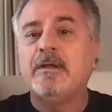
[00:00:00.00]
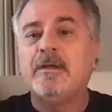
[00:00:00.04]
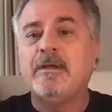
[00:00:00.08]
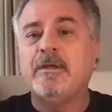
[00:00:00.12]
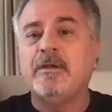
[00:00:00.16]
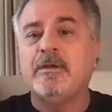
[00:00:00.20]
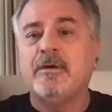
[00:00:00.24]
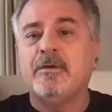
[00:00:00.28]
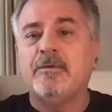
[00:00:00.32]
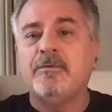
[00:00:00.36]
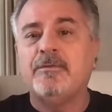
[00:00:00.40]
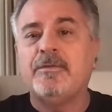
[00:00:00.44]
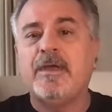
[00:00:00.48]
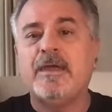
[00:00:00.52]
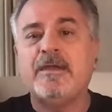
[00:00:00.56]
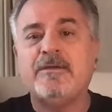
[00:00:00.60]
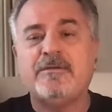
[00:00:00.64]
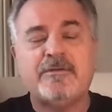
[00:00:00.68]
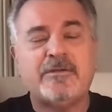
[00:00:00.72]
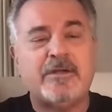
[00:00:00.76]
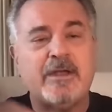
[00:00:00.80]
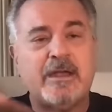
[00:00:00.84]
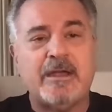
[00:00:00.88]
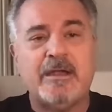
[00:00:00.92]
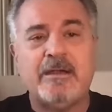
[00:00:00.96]
You know, they
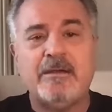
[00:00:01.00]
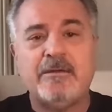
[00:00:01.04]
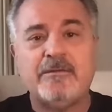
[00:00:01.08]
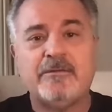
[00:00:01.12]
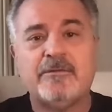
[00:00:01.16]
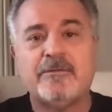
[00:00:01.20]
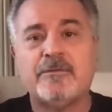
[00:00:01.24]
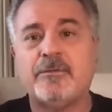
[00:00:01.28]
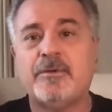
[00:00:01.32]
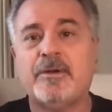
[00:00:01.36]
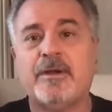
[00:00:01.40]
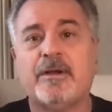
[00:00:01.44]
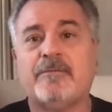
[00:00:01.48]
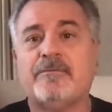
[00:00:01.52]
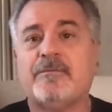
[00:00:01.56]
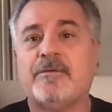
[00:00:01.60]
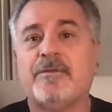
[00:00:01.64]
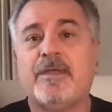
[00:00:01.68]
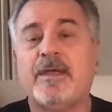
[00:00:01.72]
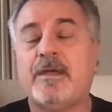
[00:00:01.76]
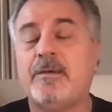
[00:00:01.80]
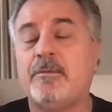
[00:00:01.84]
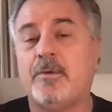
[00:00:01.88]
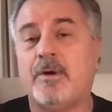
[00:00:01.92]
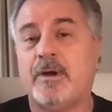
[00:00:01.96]
changed whatever
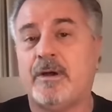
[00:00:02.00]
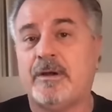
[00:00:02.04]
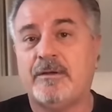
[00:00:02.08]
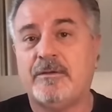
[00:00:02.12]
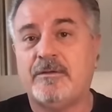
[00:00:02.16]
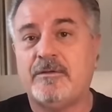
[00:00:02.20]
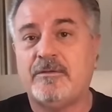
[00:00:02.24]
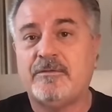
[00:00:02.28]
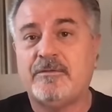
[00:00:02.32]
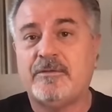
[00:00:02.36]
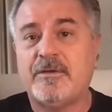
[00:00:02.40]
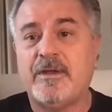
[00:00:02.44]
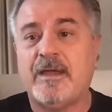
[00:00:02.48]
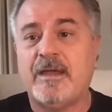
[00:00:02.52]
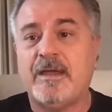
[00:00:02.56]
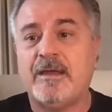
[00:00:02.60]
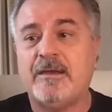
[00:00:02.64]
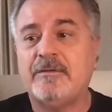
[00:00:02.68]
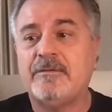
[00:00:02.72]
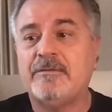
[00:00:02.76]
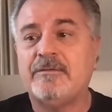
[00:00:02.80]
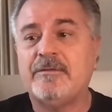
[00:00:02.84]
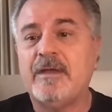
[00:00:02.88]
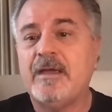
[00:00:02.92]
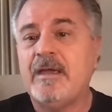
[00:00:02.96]
they wanted to
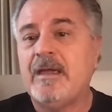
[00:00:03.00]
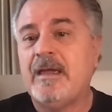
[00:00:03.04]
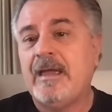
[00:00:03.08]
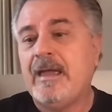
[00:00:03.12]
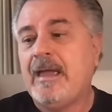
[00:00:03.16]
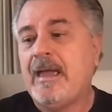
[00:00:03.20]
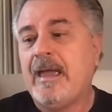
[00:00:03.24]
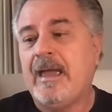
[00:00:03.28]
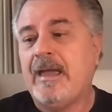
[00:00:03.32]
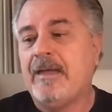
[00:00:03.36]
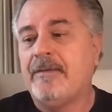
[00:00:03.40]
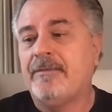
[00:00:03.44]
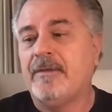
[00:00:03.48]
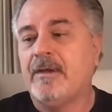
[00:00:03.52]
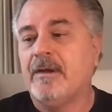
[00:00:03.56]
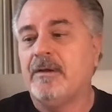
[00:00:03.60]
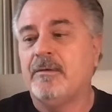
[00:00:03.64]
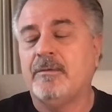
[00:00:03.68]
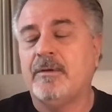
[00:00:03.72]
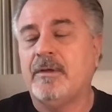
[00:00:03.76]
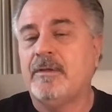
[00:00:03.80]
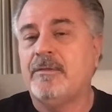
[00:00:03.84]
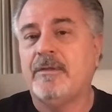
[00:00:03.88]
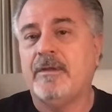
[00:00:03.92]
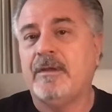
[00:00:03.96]
change. And
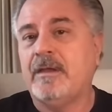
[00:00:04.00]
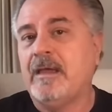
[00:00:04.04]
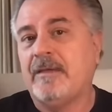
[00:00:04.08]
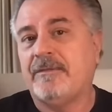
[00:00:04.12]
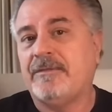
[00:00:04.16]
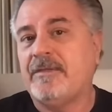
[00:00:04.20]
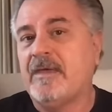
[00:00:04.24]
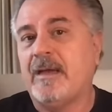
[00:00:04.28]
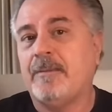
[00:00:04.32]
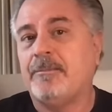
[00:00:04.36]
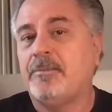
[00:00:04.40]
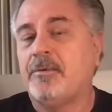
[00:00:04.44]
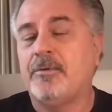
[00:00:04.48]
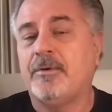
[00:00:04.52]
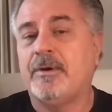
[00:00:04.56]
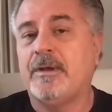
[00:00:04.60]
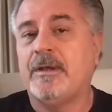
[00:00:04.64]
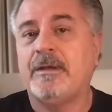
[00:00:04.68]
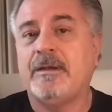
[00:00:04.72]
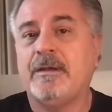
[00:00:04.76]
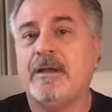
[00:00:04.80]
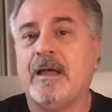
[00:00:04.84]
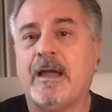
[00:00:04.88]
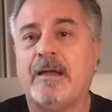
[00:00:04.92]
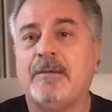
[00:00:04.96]
there, the, at that
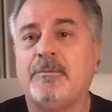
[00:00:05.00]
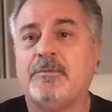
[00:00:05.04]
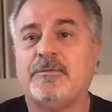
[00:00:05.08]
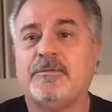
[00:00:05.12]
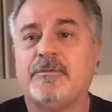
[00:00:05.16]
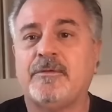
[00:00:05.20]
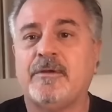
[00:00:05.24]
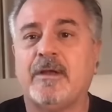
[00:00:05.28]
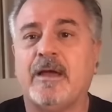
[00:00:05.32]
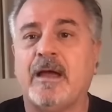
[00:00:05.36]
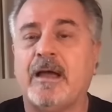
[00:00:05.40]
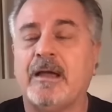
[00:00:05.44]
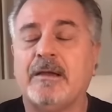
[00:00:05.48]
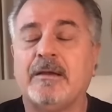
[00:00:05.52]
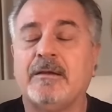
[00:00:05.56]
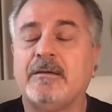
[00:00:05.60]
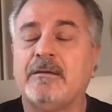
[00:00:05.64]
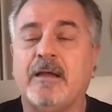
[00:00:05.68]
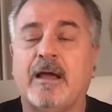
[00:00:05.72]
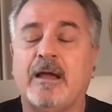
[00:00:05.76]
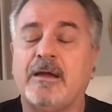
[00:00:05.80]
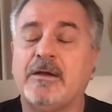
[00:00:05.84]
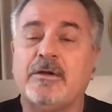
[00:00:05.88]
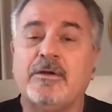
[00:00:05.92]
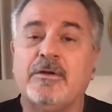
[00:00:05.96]
point, I was, I,
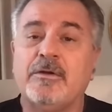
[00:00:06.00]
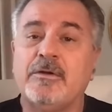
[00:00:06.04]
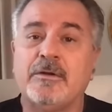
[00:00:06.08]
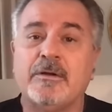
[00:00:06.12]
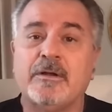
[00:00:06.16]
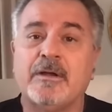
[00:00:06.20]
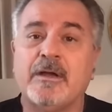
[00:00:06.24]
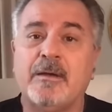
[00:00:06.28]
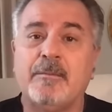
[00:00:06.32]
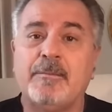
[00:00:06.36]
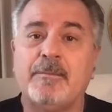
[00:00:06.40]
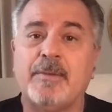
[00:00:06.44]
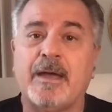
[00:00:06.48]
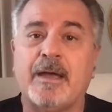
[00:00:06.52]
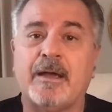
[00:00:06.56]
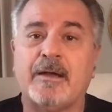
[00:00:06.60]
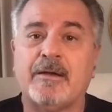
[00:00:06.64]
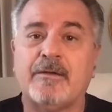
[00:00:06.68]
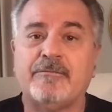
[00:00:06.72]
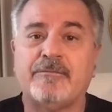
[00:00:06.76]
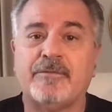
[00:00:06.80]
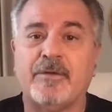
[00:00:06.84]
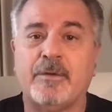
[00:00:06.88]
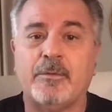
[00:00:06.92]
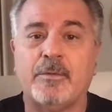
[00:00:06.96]
I couldn't come
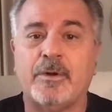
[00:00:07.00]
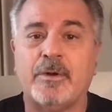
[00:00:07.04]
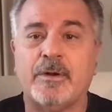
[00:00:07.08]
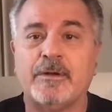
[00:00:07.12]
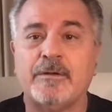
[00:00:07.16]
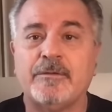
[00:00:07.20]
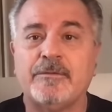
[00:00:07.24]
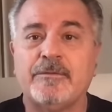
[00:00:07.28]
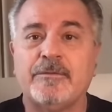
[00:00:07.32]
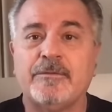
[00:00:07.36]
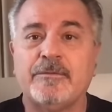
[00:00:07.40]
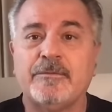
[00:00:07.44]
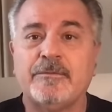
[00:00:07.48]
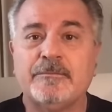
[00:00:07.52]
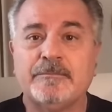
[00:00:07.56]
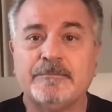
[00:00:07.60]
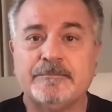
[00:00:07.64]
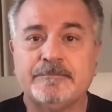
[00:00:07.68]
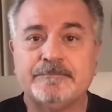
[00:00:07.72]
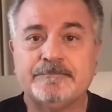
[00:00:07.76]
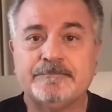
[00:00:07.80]
back if I wanted to.